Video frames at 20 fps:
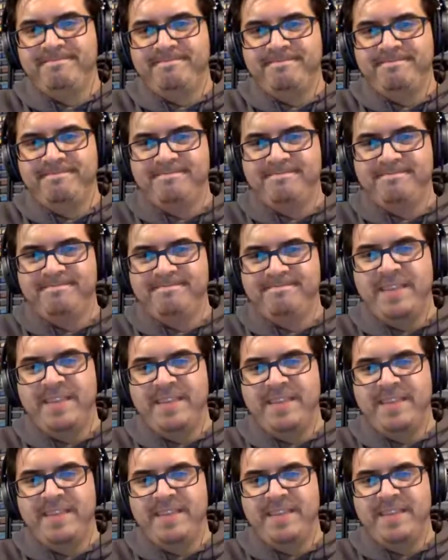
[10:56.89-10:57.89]
Yeah, if
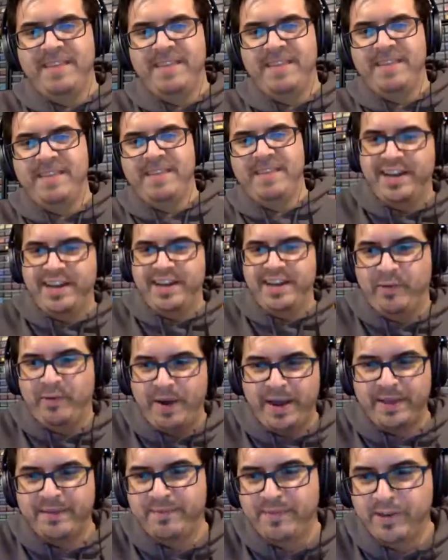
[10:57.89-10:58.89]
worst case scenario,
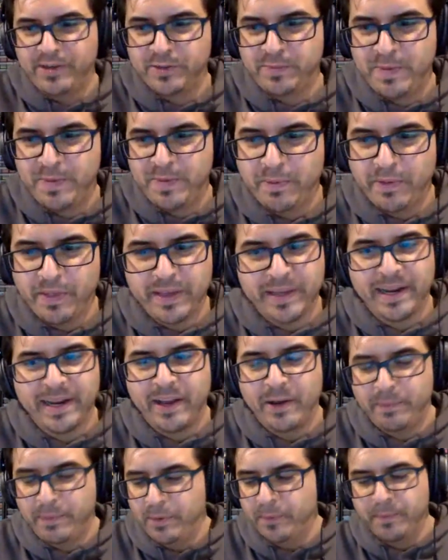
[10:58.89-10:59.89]
right? There's people that can
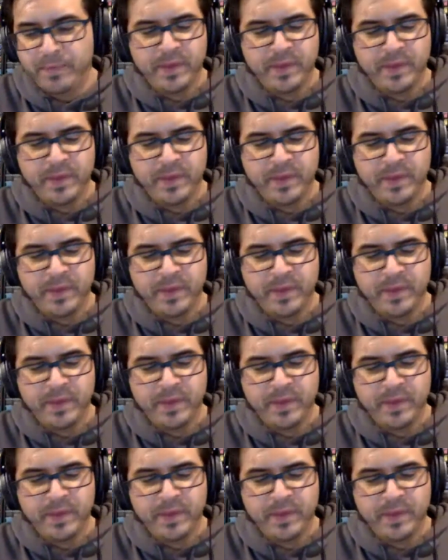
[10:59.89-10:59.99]
help you.